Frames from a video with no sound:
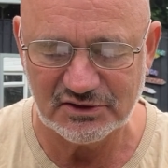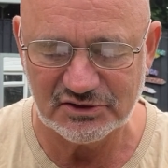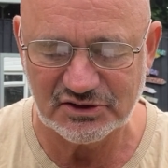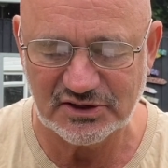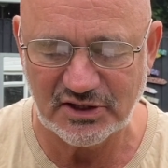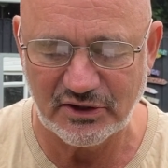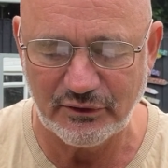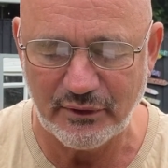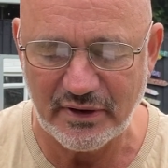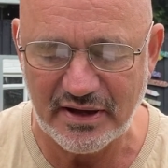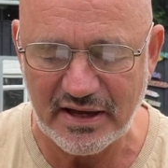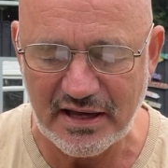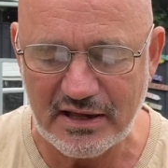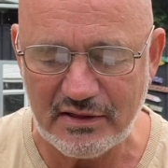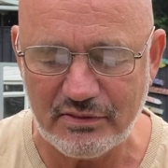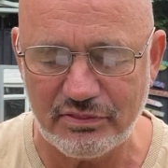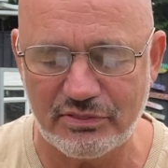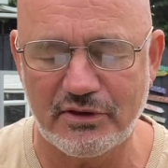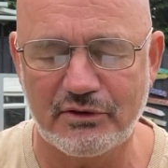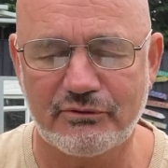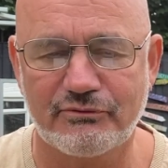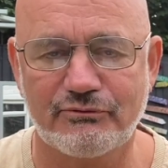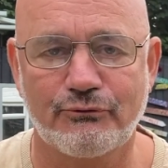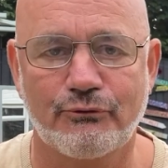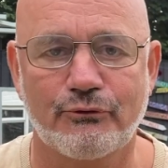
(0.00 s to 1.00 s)
shall eat
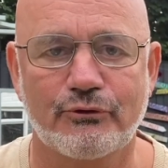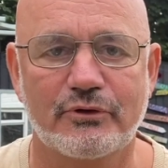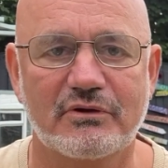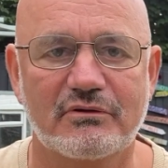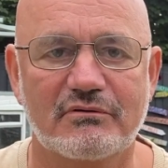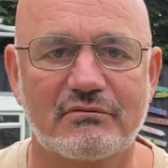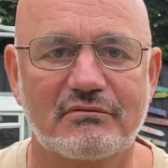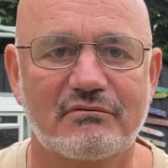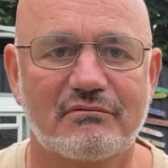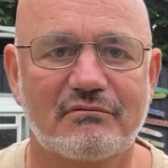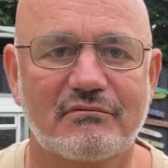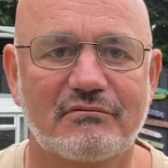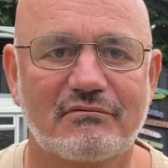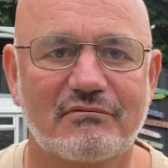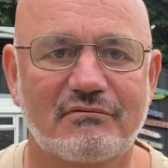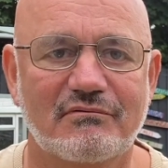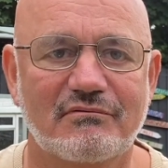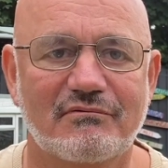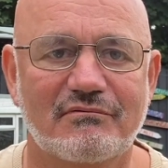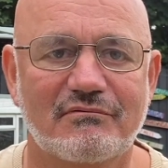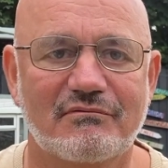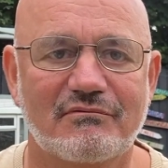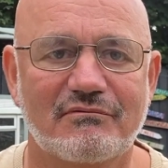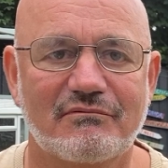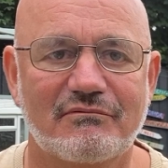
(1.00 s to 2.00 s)
the fruit
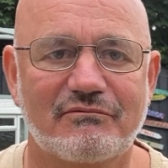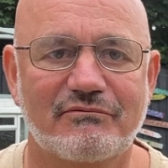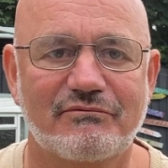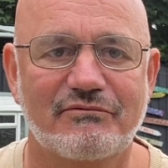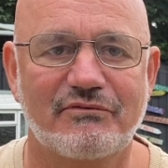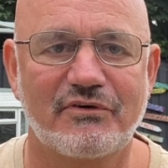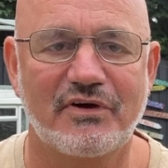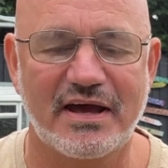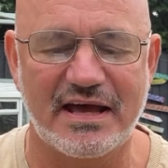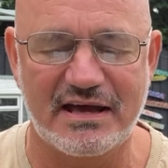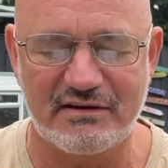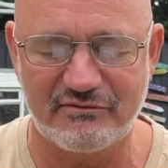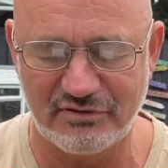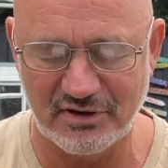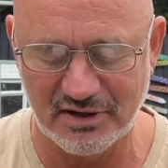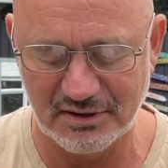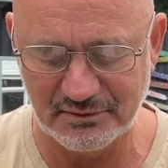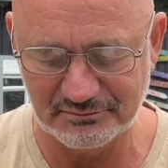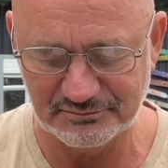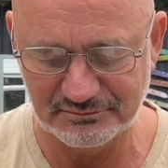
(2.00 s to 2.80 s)
forever.